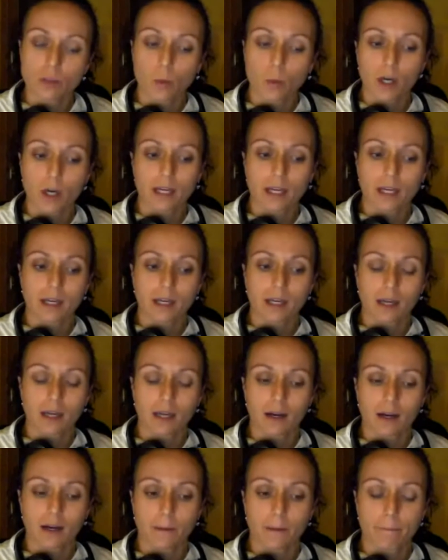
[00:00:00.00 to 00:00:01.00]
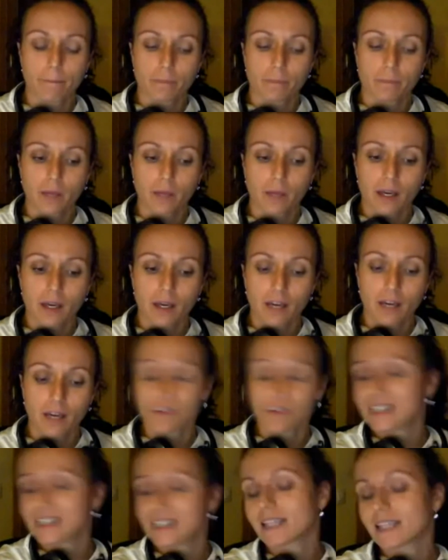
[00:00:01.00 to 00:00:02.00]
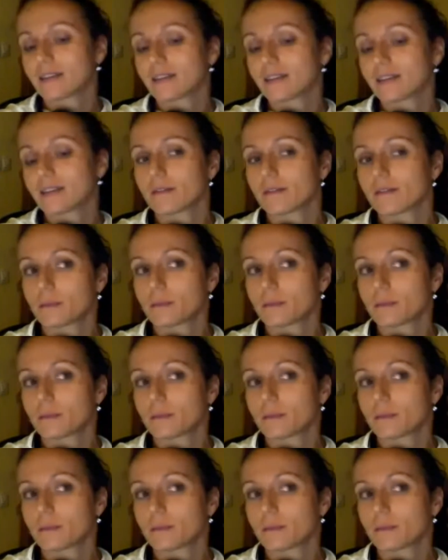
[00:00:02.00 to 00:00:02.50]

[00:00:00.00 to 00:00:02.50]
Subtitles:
I couldn't work if I